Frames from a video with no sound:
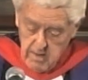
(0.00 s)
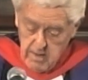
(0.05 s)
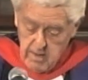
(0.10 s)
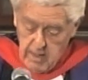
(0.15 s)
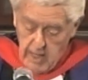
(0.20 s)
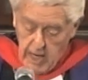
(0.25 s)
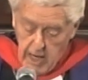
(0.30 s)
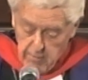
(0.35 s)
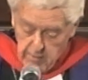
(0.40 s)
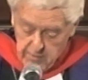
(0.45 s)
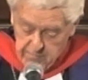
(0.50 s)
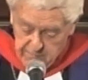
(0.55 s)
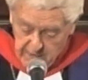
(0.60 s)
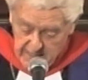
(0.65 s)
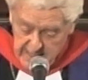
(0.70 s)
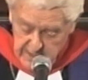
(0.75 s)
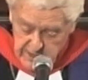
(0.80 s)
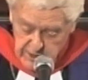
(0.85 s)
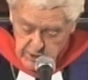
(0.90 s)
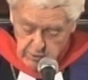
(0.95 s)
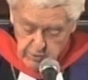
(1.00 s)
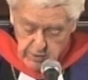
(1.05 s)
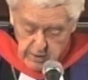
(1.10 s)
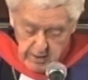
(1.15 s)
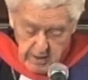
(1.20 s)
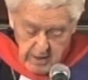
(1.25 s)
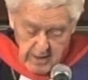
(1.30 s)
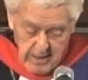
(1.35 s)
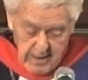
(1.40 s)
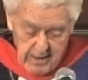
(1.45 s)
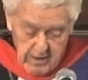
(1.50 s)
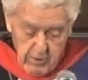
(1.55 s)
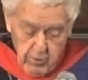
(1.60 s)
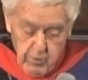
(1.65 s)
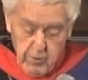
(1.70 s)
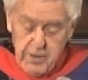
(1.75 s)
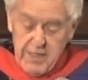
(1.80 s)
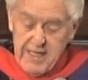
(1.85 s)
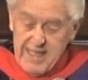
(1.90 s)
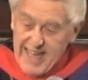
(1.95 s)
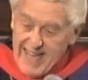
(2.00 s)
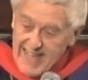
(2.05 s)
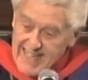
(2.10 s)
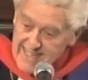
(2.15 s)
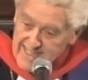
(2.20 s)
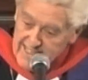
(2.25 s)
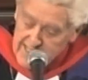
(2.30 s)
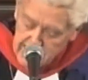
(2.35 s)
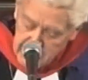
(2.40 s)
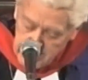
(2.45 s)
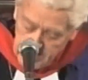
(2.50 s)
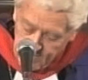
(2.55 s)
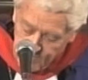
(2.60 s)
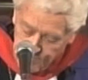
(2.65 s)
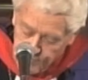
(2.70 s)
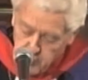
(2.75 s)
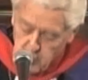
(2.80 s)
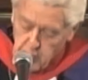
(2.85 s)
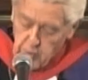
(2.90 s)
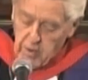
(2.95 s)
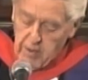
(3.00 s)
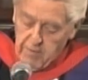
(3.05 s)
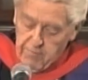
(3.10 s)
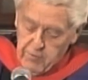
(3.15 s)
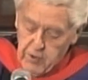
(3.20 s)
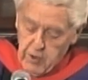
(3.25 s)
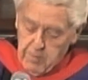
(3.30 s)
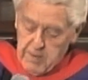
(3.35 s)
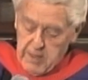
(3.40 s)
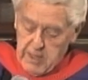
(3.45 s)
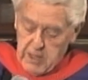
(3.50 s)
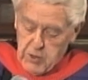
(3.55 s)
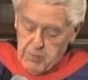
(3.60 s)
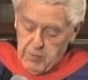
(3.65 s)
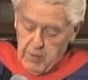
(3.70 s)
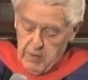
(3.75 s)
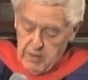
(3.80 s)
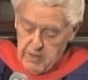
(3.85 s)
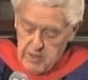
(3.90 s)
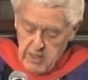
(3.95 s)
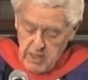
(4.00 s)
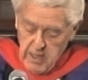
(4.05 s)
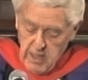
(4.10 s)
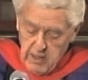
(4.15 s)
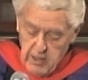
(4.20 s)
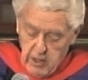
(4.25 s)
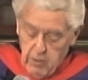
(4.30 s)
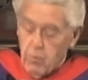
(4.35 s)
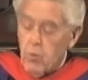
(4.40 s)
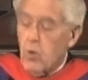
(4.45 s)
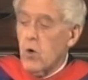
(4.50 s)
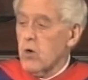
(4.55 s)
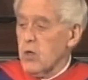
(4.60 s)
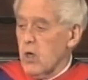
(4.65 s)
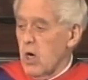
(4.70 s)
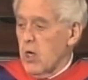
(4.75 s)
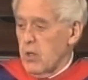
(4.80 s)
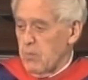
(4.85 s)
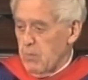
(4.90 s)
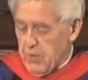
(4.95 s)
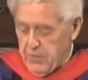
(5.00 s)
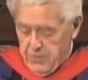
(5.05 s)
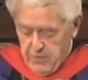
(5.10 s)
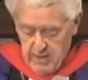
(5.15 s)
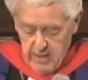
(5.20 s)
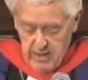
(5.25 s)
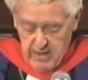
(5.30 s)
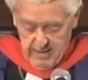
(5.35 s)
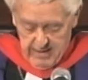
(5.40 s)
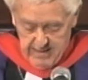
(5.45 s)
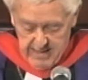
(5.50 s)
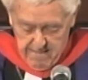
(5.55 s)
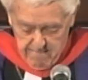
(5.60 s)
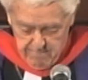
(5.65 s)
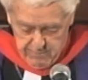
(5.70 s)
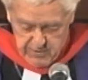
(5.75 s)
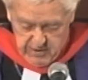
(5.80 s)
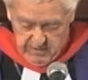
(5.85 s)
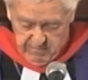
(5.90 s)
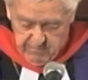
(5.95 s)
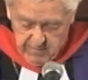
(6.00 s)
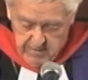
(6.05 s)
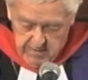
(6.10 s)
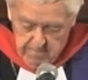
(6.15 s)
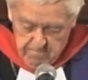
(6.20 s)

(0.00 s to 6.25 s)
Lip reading: I would far sooner look at an analytic view of human experience than walk on with lumps of